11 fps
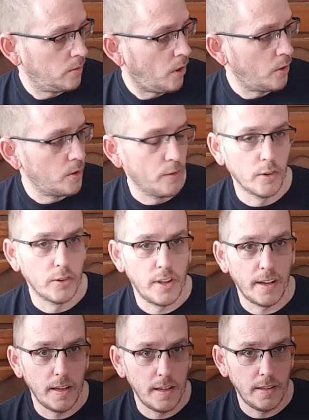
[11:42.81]
all your first aid
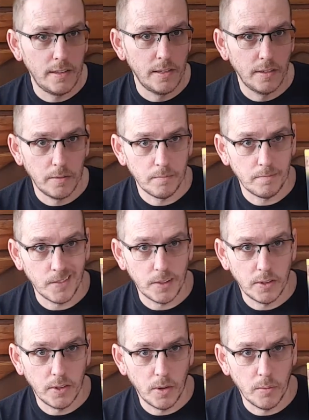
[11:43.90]
needs,
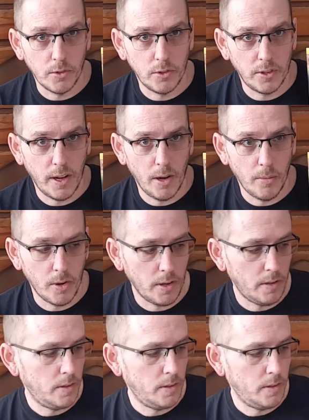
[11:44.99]
emergency care book.